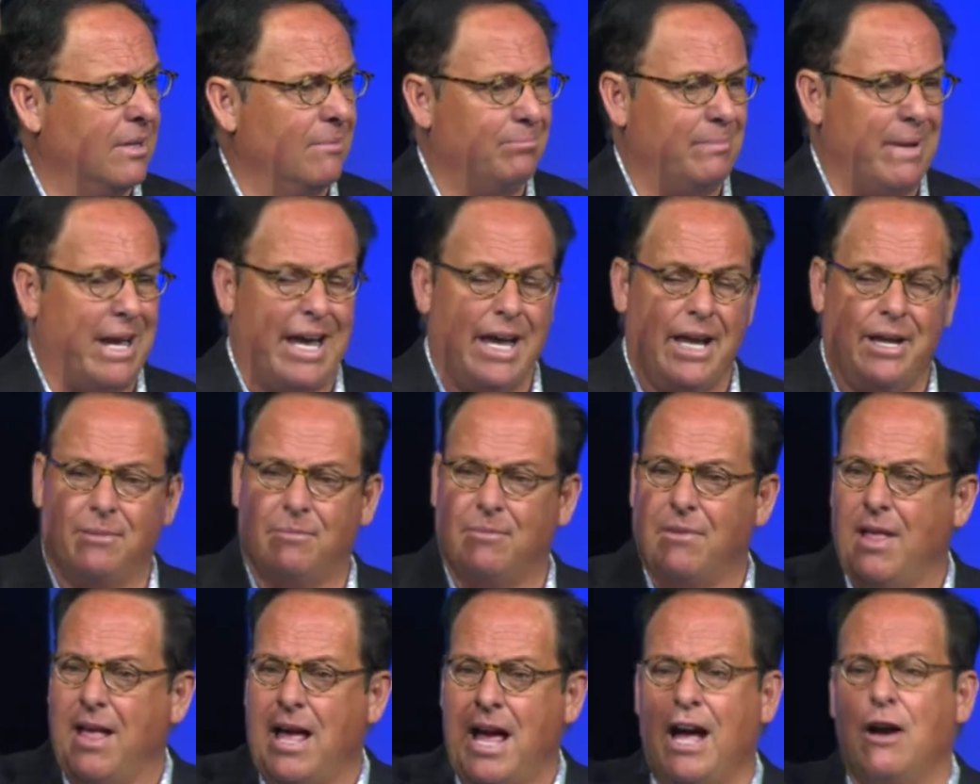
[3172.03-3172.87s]
Man,
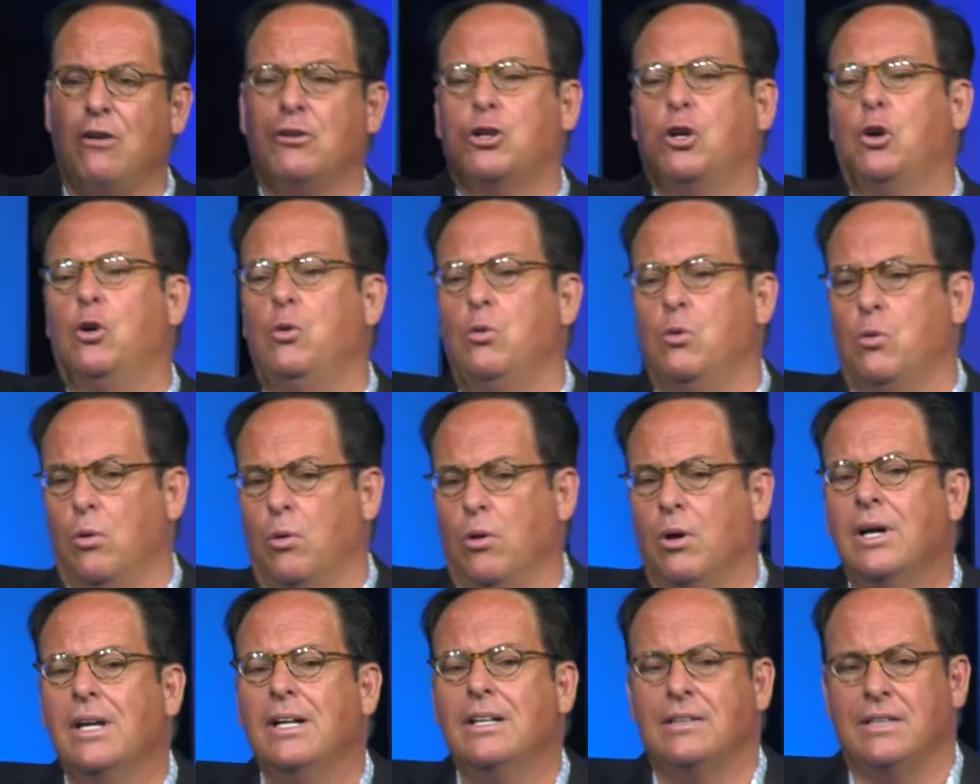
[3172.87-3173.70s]
how
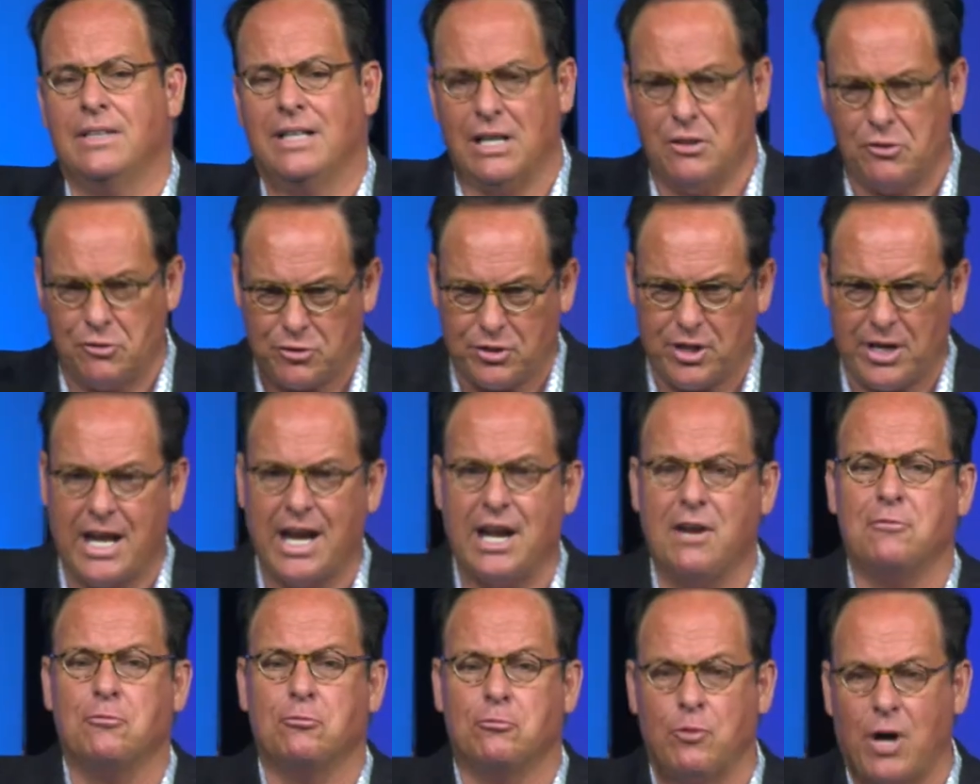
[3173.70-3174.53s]
cool to get
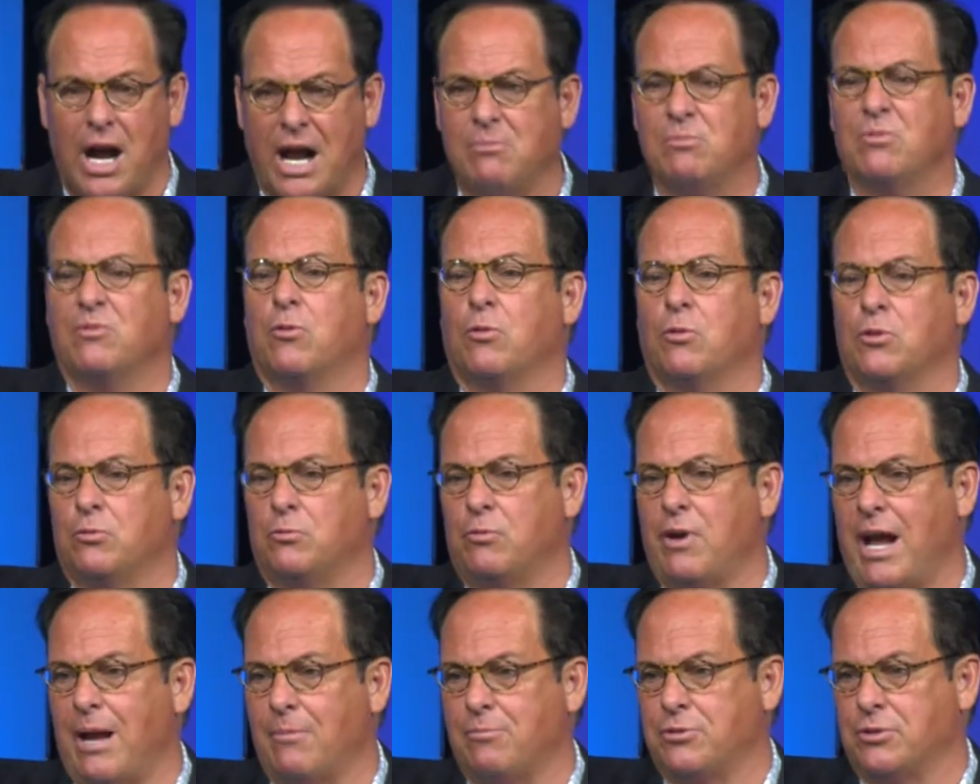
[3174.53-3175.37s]
saved right before the
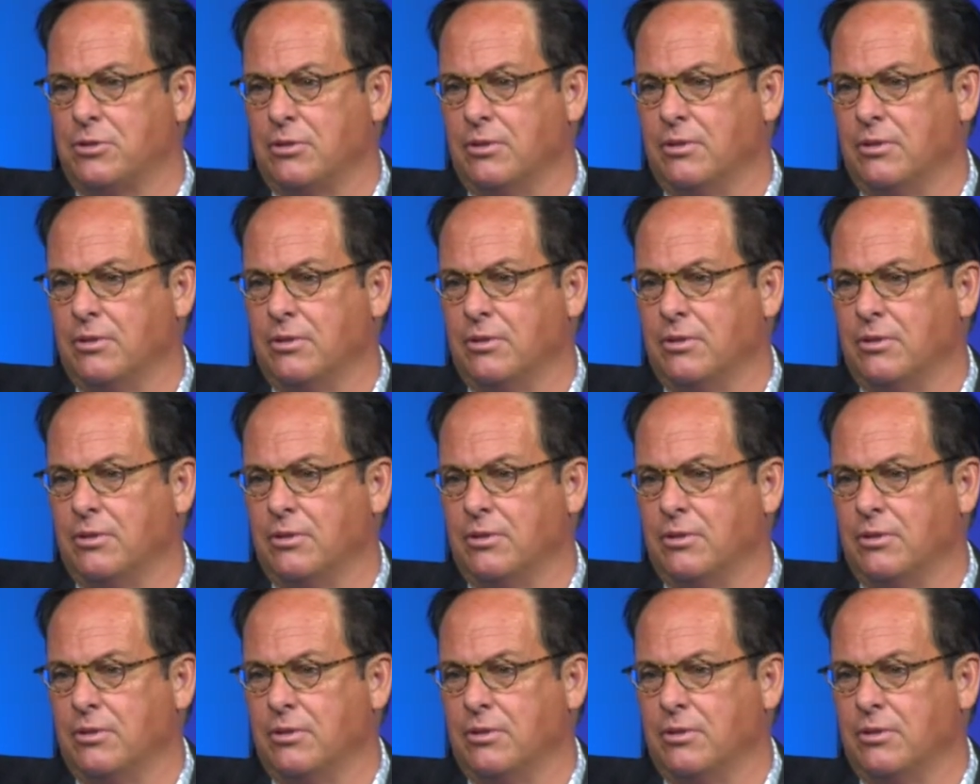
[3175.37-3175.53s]
rapture.